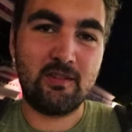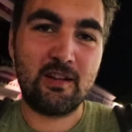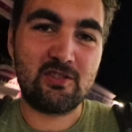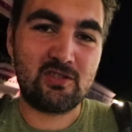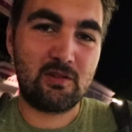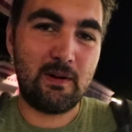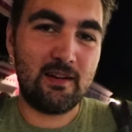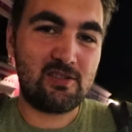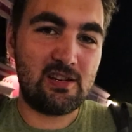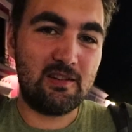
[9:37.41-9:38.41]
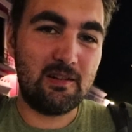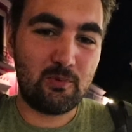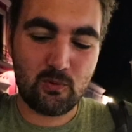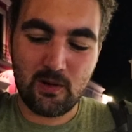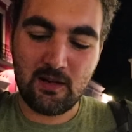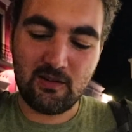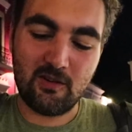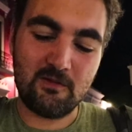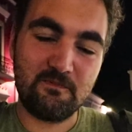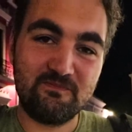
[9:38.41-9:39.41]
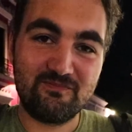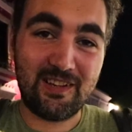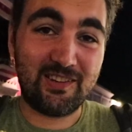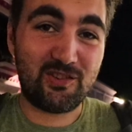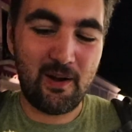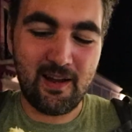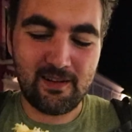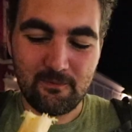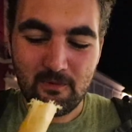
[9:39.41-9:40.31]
touch grated cheese in between it. So let's try it.